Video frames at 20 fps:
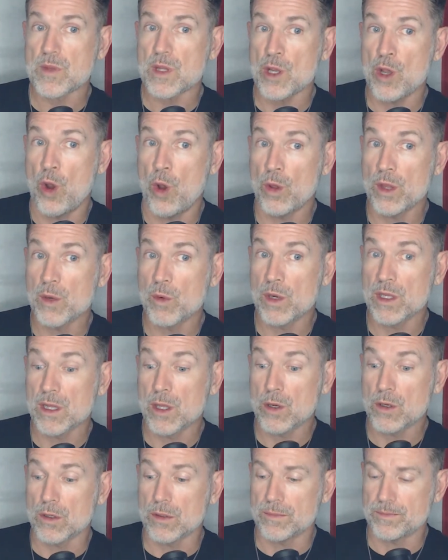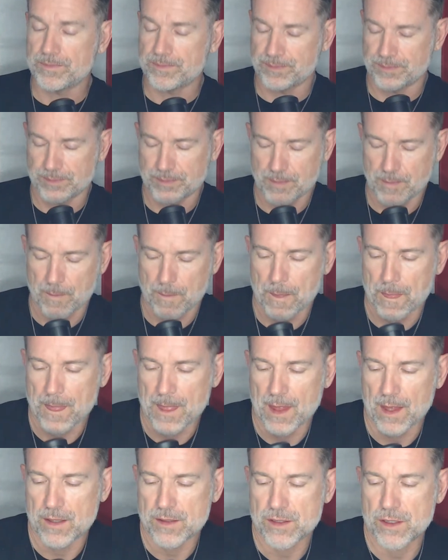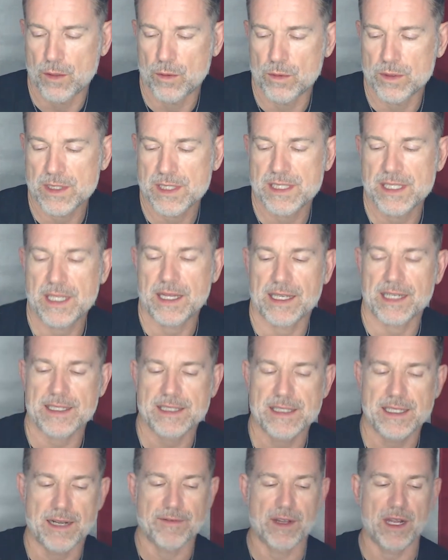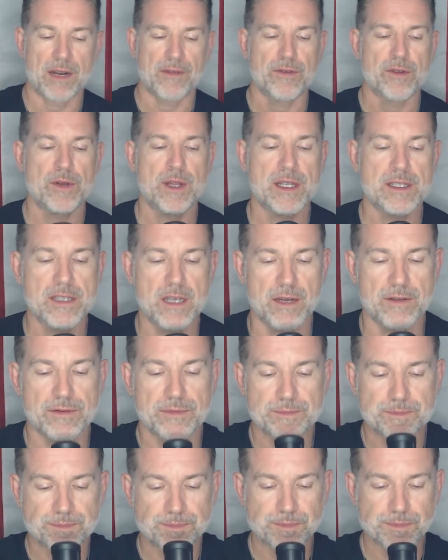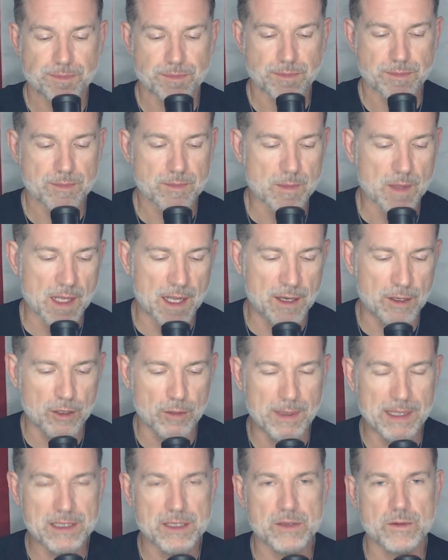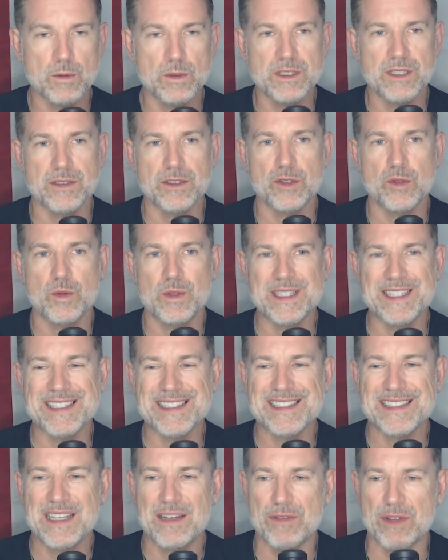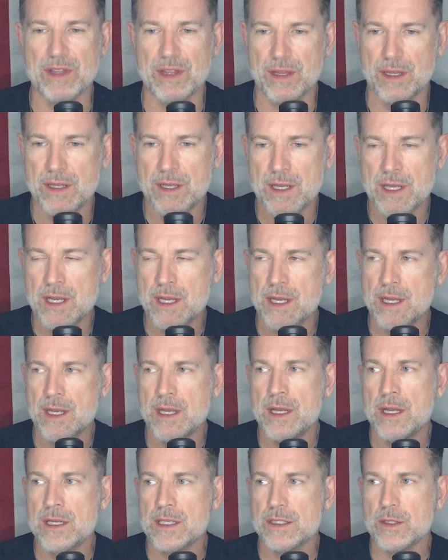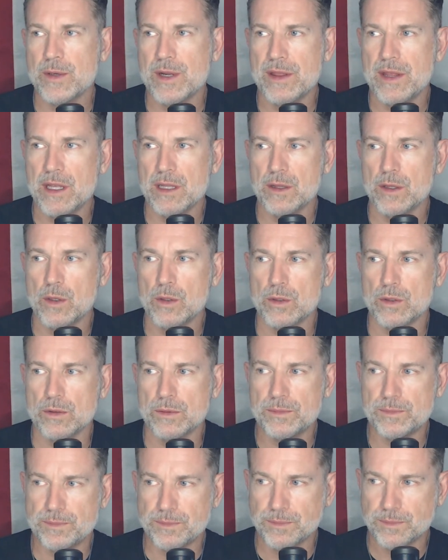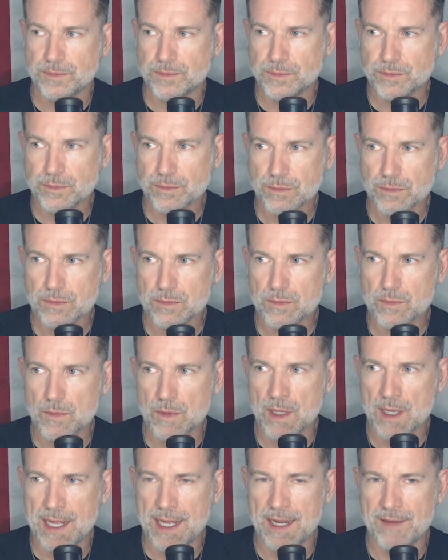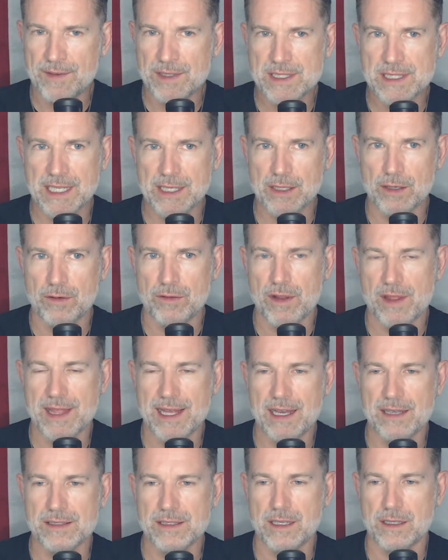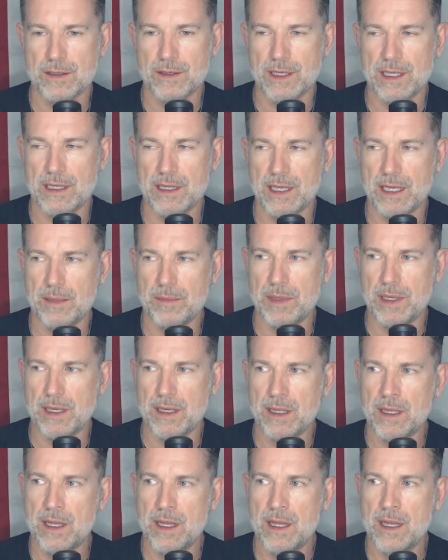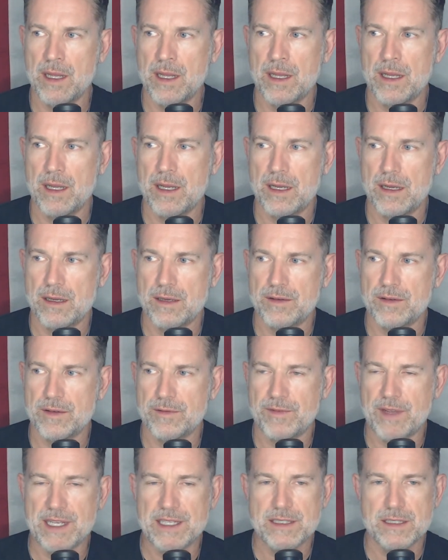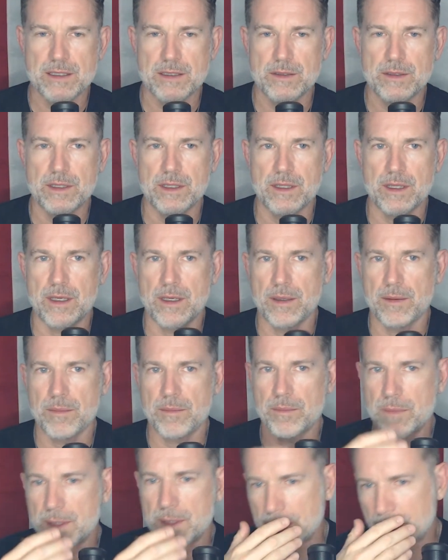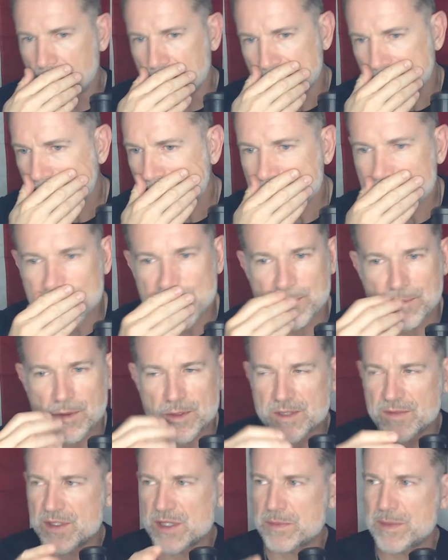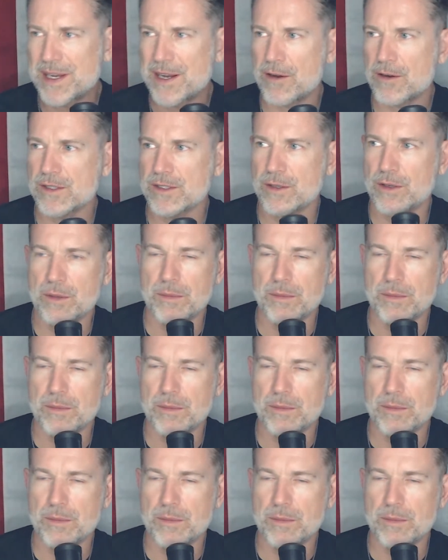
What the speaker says: Only 1 local. So we'll see. Like I said, I've got a few days off. I don't go back to school until the 27th. So anything local. And if it's like over 1,000, I'll go to LA, but Vegas included. But yeah, most of it's been Arizona.